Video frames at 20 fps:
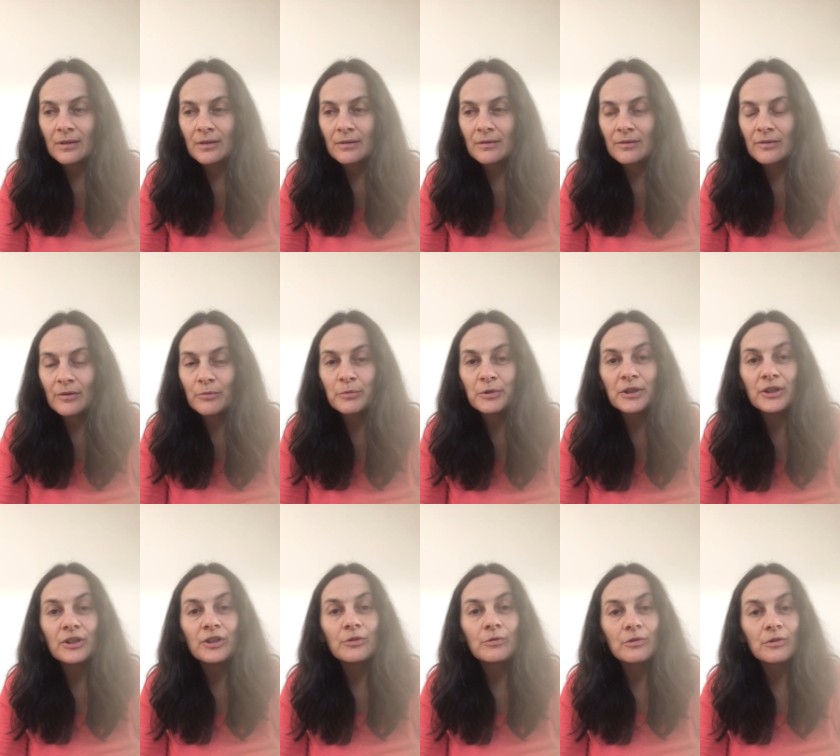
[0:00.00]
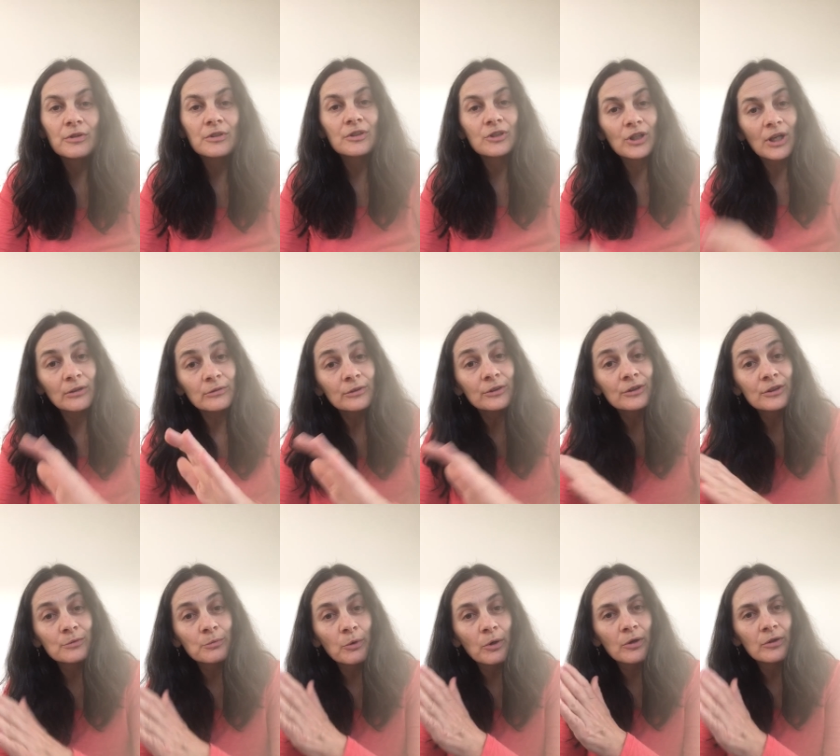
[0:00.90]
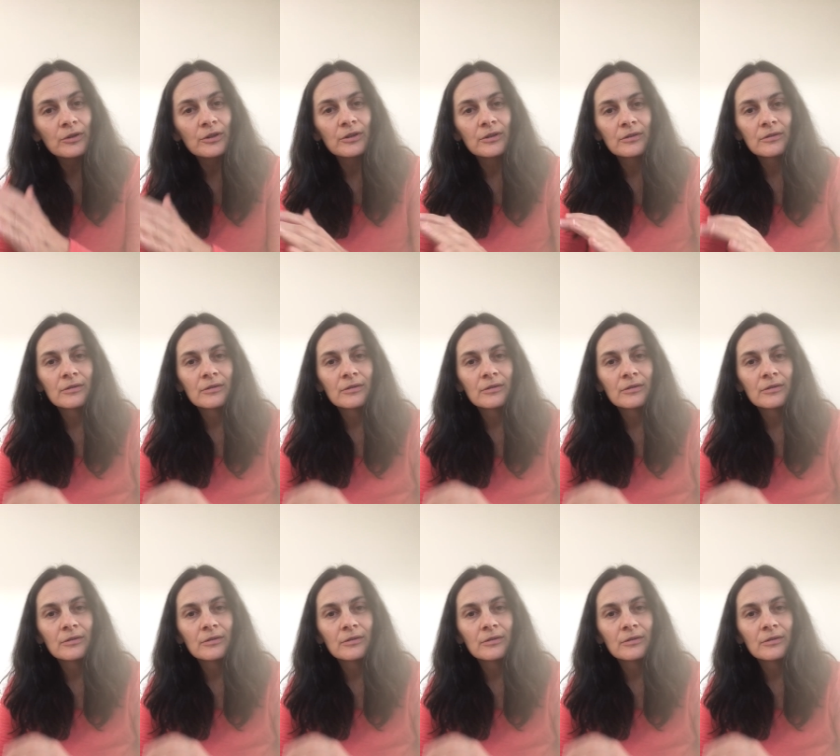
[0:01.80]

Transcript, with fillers: And somebody knew a sheltered spot